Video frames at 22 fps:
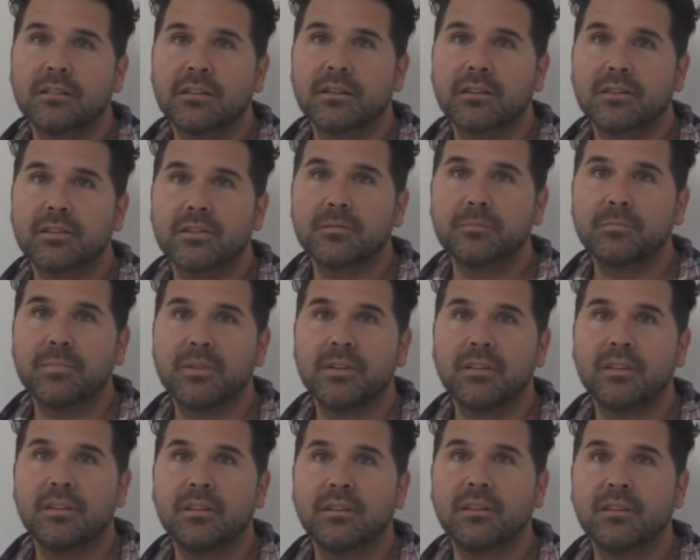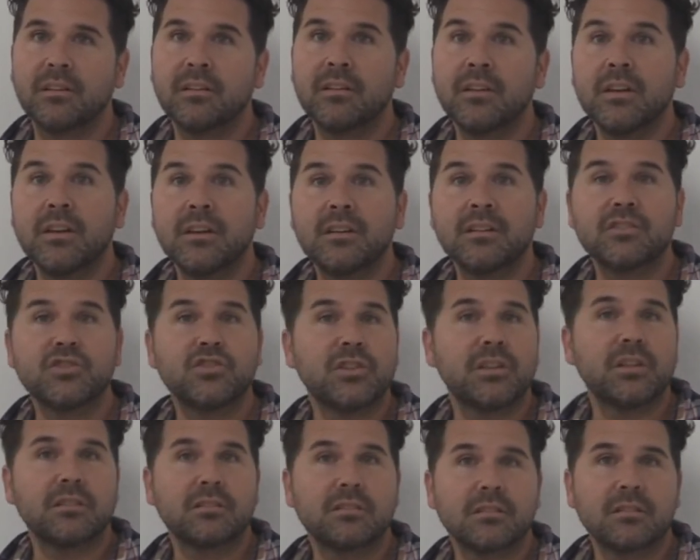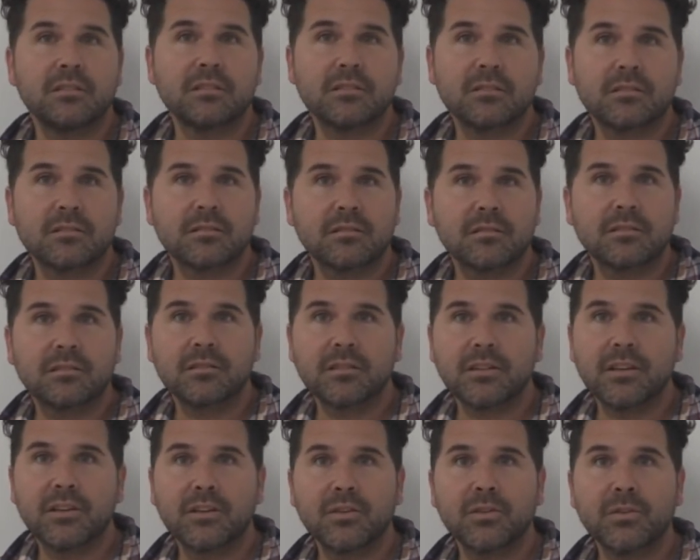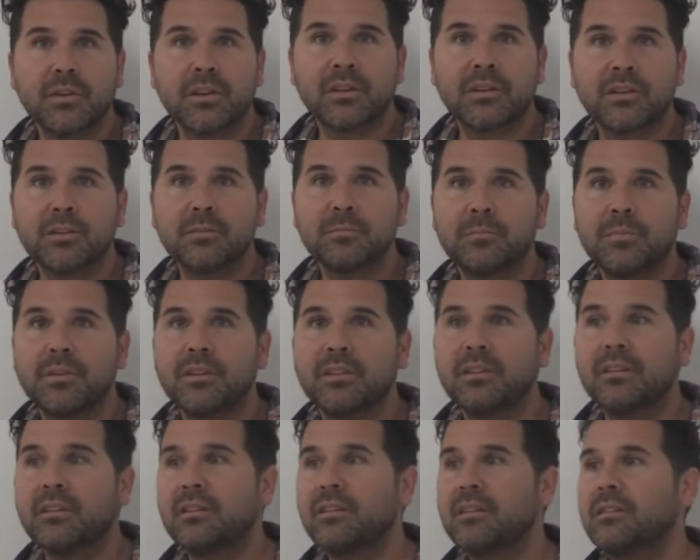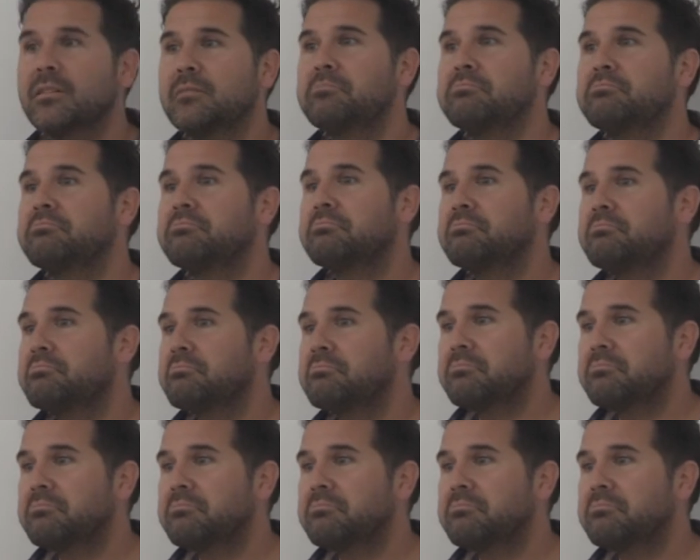it could be Jesus, you know, it could be